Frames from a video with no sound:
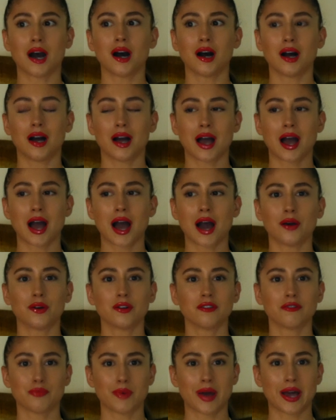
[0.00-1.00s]

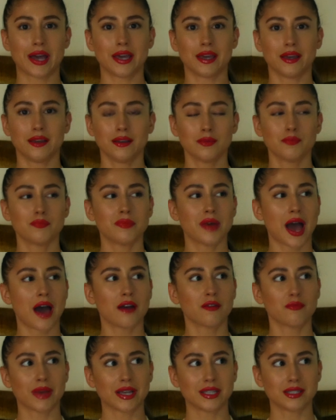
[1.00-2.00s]
out of
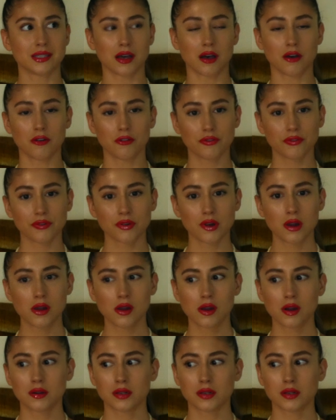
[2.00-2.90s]
myself.